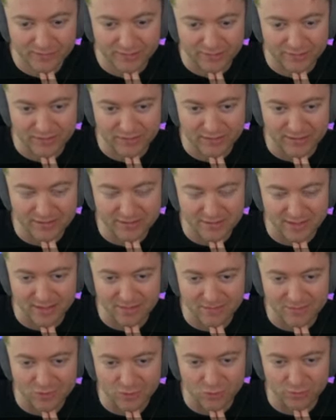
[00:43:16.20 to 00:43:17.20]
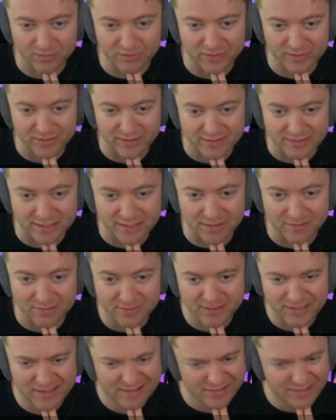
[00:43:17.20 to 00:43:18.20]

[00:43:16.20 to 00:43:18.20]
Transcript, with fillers: I think it's time to open things up.